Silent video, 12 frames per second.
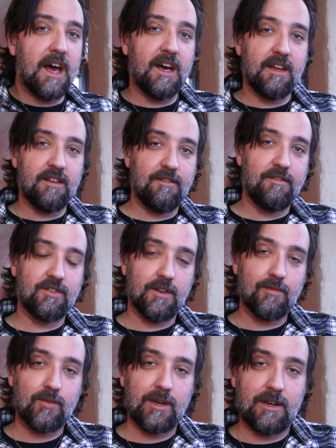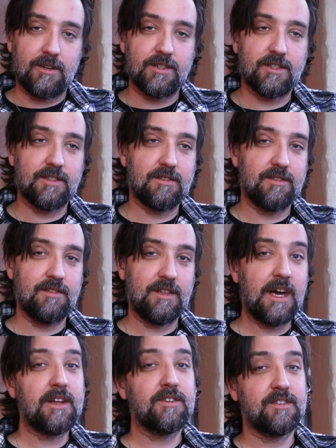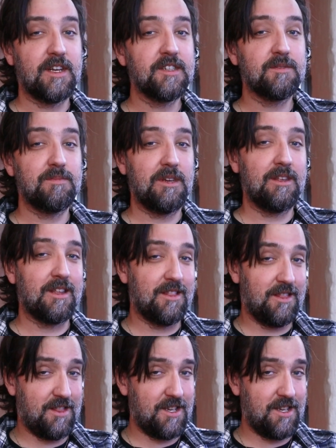and software errors that tells me that